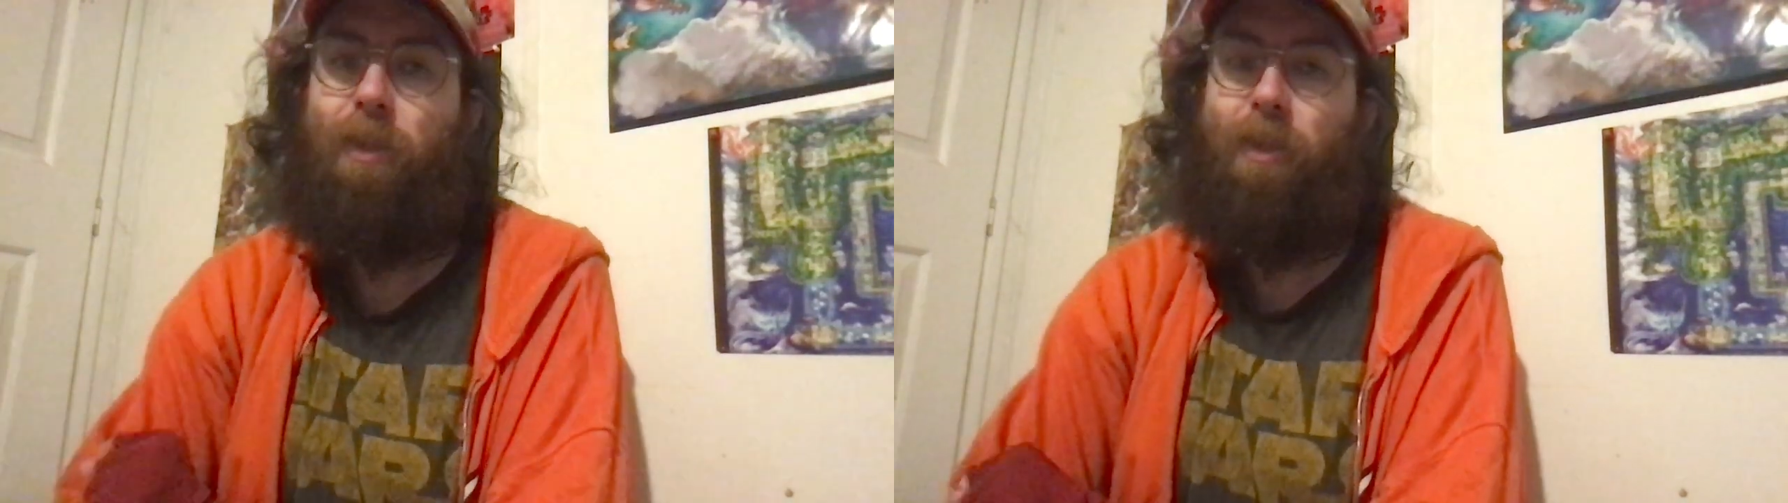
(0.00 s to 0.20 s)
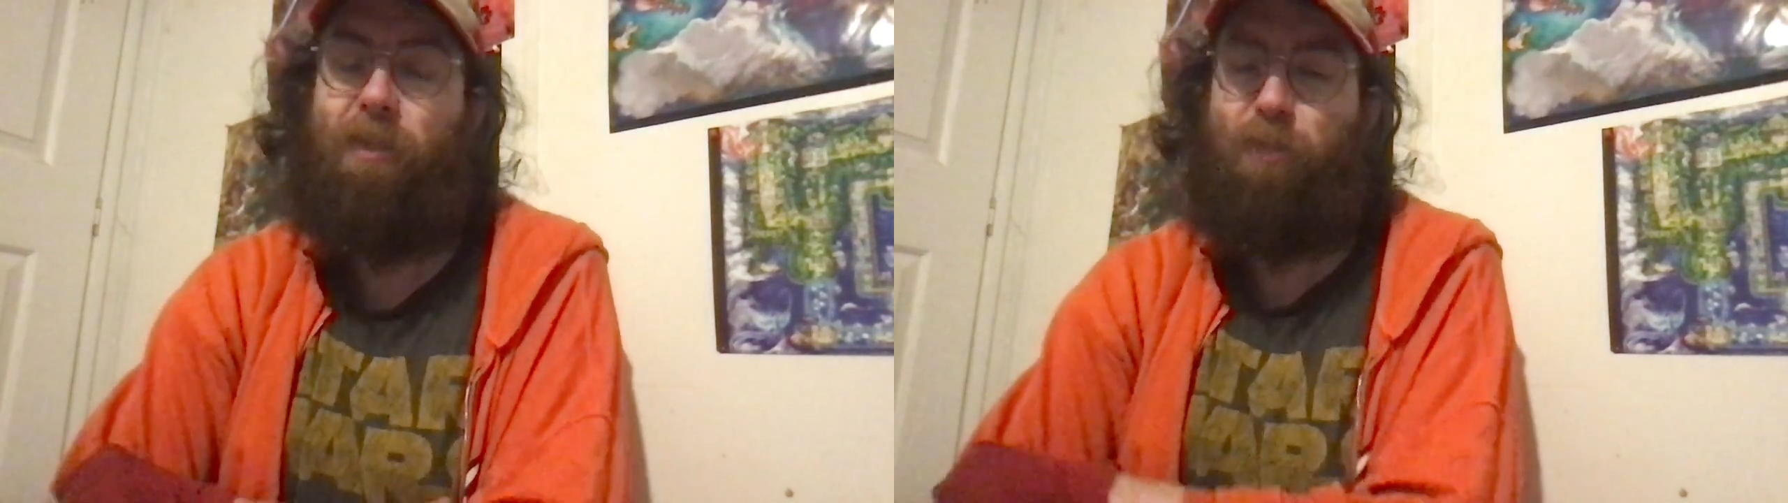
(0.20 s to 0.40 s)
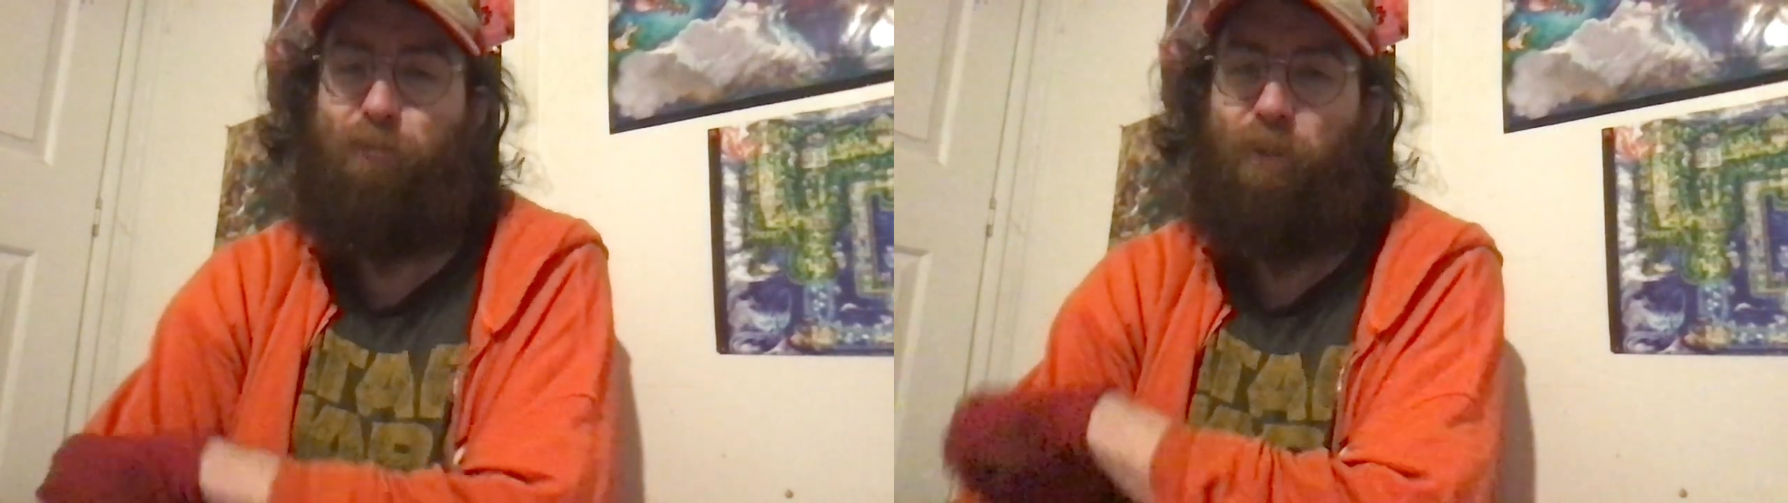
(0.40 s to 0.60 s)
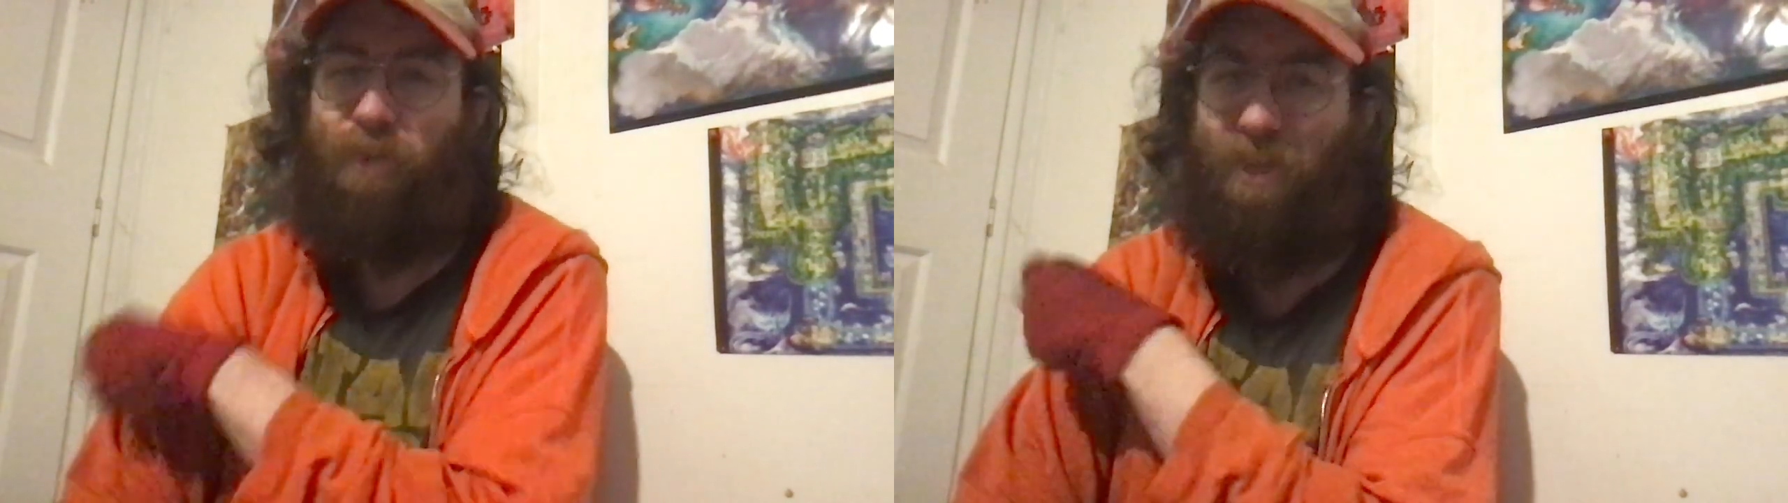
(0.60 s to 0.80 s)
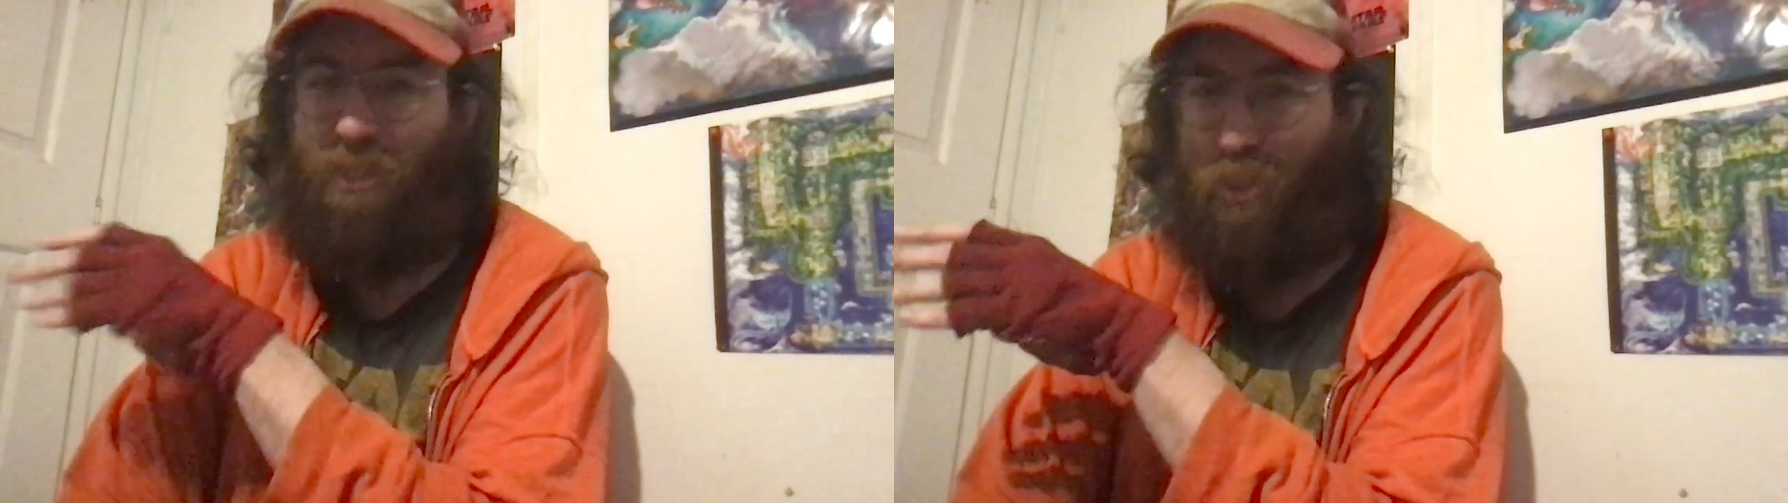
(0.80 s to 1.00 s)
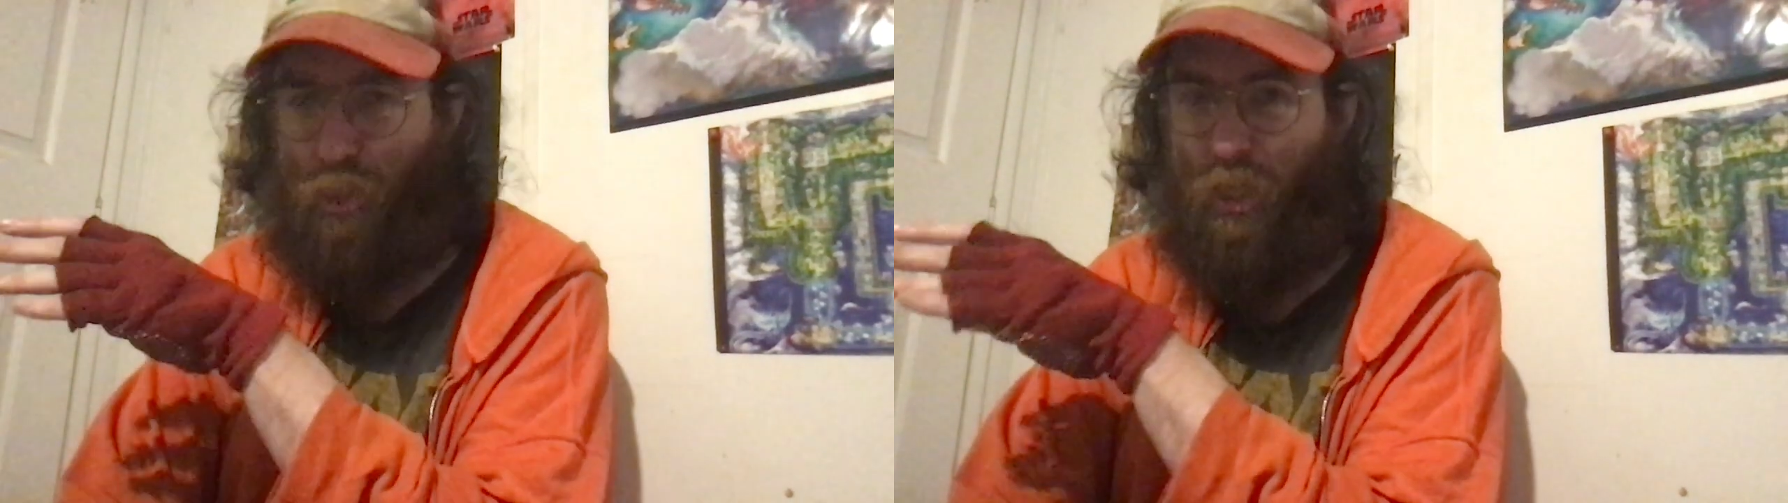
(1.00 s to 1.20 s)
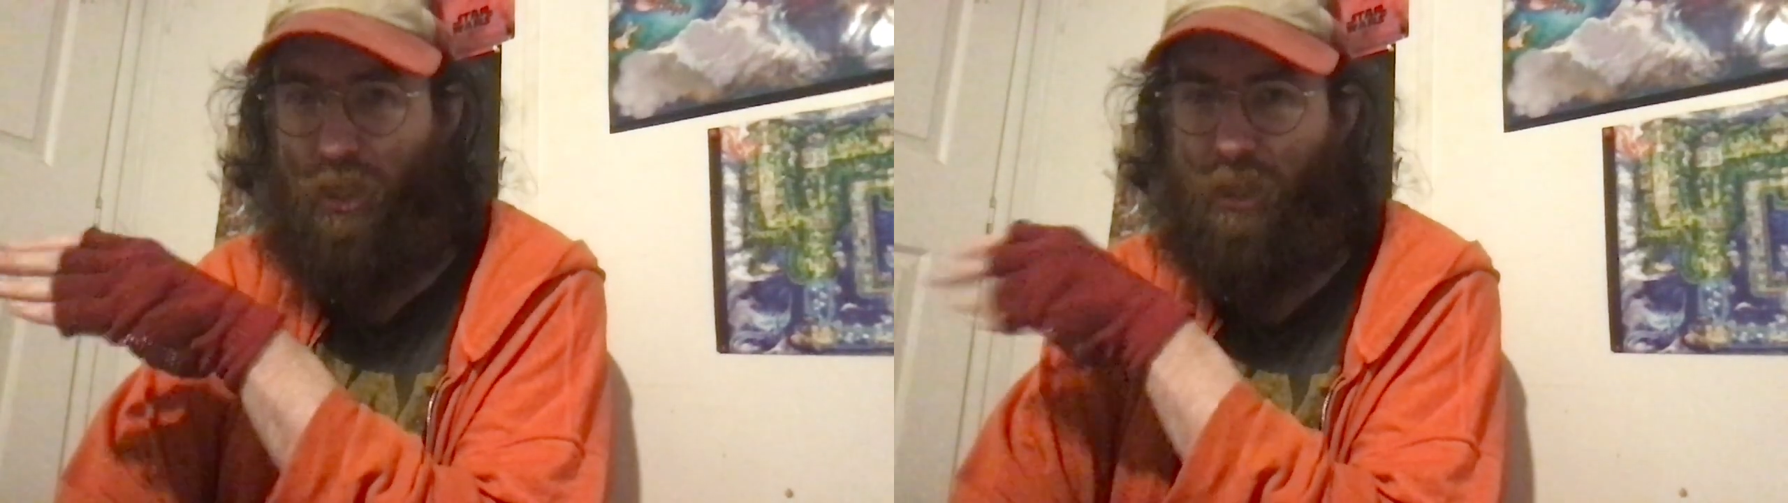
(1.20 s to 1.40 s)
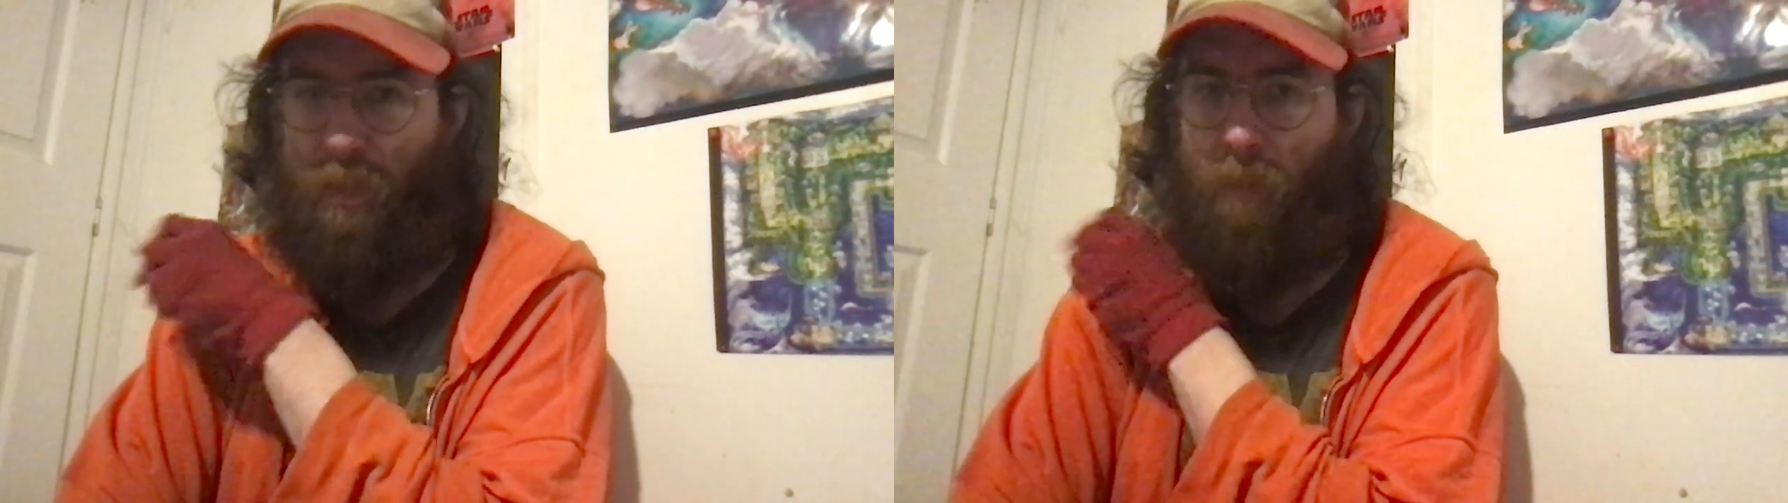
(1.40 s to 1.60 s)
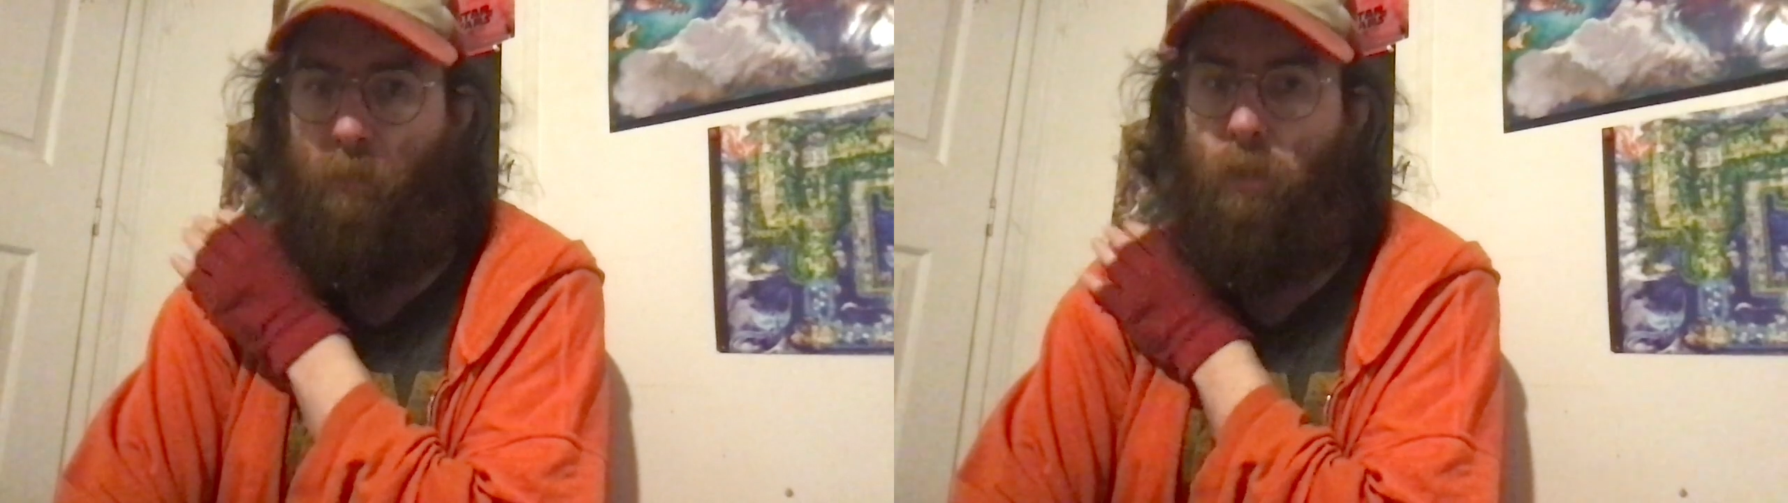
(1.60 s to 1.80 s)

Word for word: It's fucking Chucky.